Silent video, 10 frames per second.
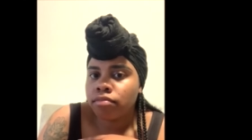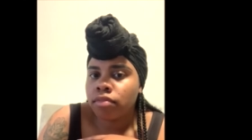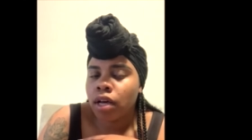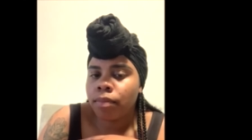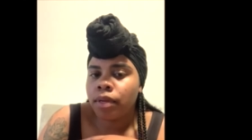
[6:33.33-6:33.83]

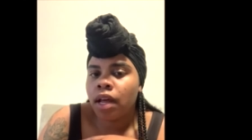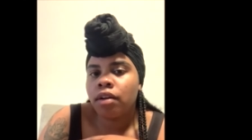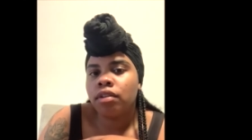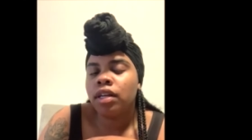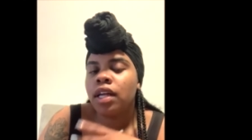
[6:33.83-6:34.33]
helping
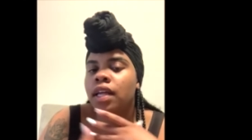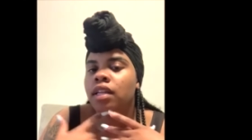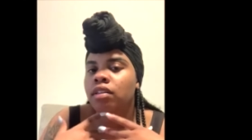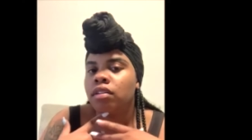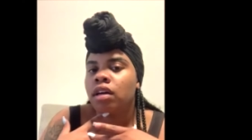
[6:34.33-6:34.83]
out.
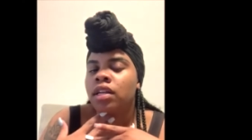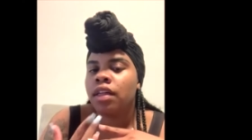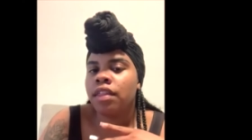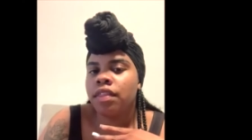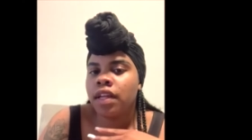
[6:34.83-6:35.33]
And
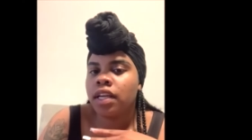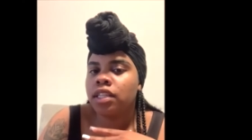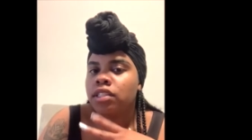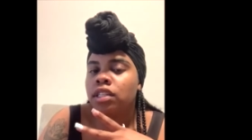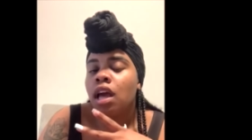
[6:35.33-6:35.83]
another thing
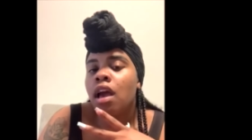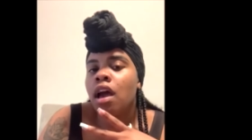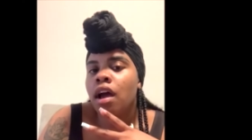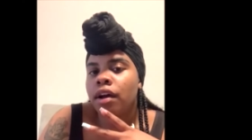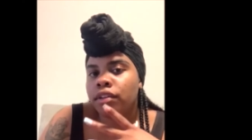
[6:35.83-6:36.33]
is
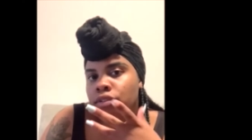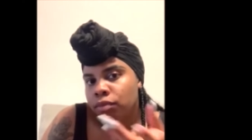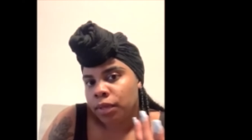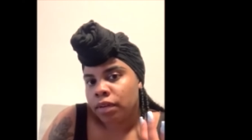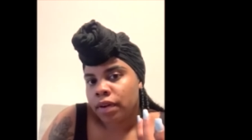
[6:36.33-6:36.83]

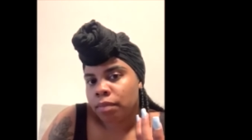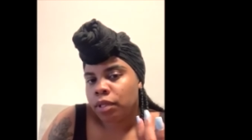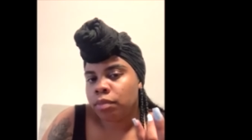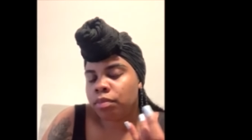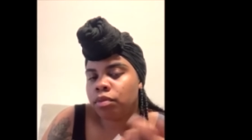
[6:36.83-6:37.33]
you'll be around
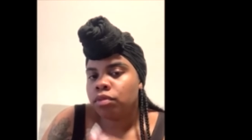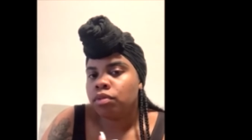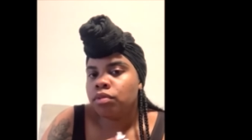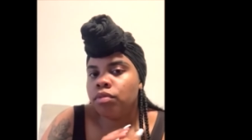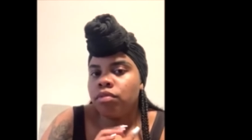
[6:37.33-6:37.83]
people
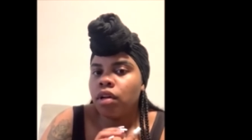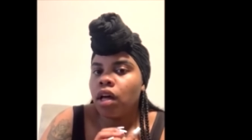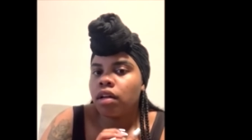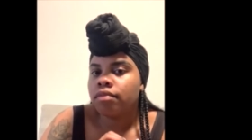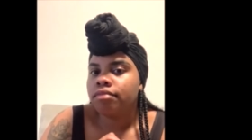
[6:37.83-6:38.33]

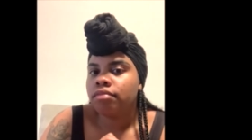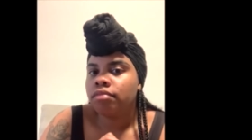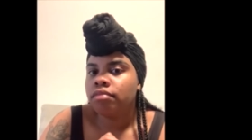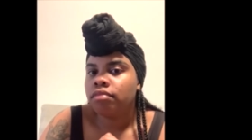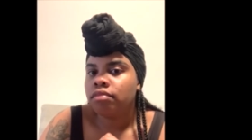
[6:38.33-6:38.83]
who
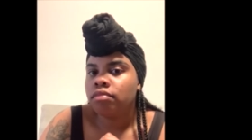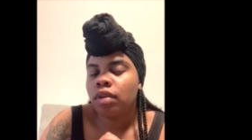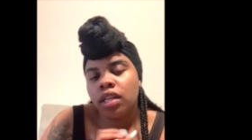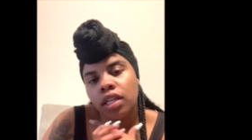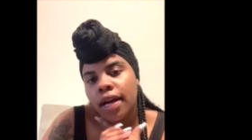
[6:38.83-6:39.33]

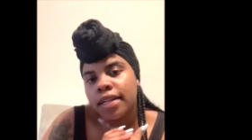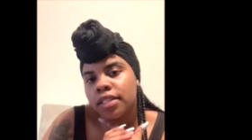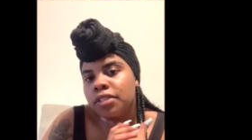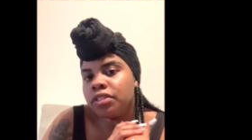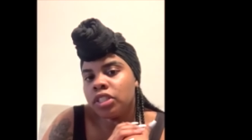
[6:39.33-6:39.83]
went and got
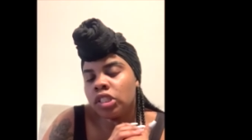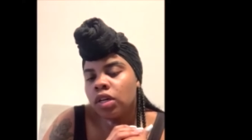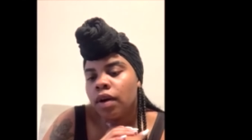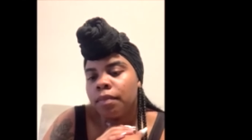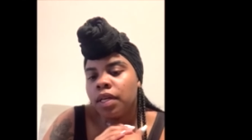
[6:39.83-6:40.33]
surgery.
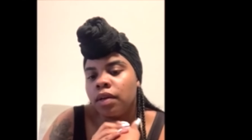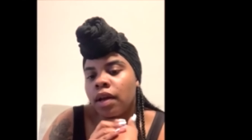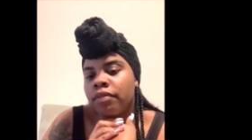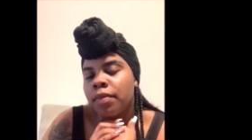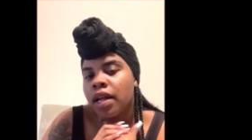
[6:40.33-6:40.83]
So I mean,
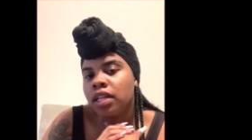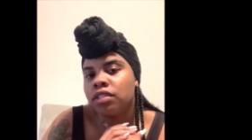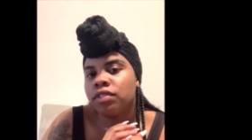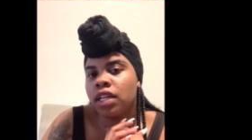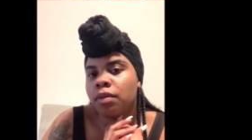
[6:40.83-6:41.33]
everybody is
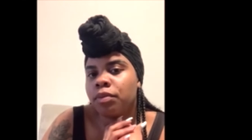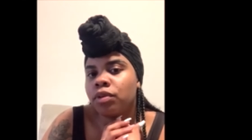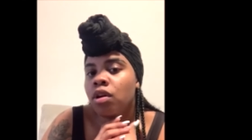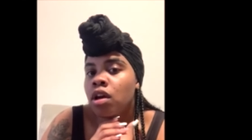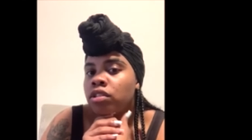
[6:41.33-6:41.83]

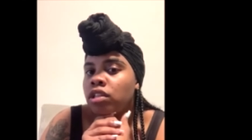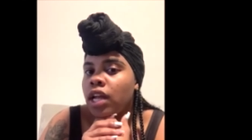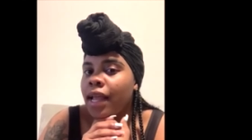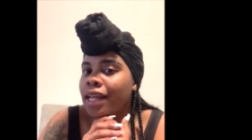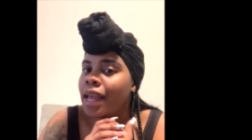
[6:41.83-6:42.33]
relatable, so
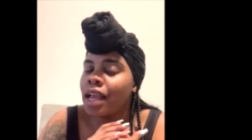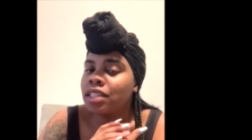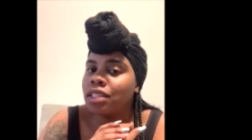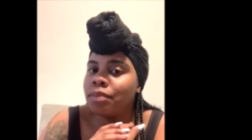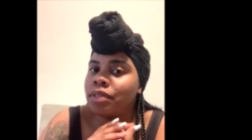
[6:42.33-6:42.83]
that could
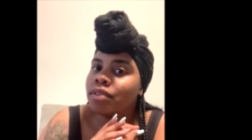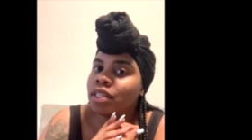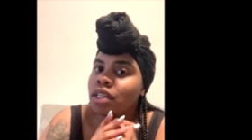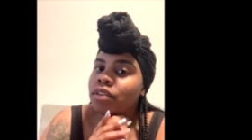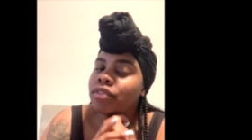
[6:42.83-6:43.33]
actually be really
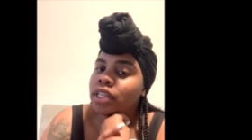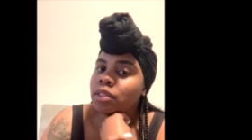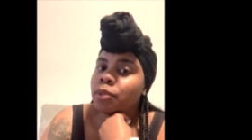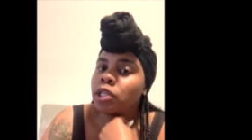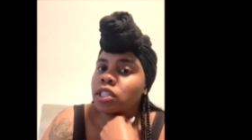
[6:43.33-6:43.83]
good for your
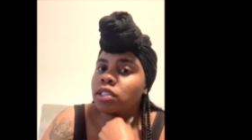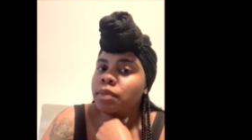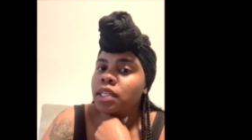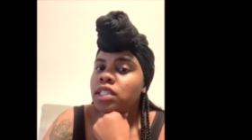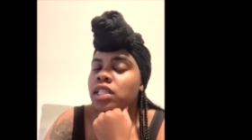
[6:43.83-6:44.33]
spirits,
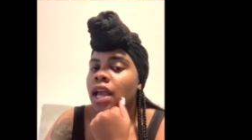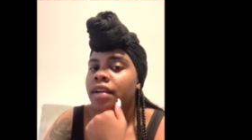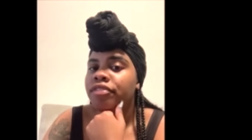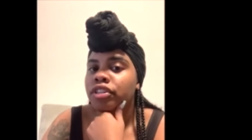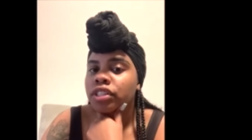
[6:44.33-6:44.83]
because
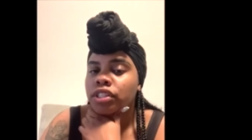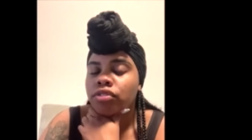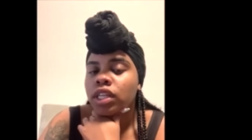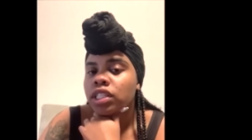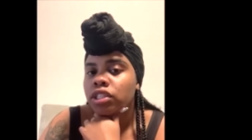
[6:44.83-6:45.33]
after you
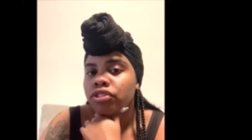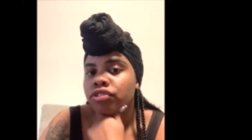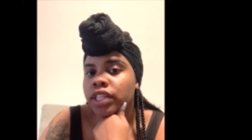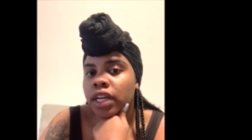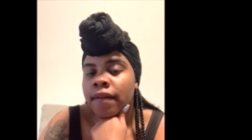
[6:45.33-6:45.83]
get surgery,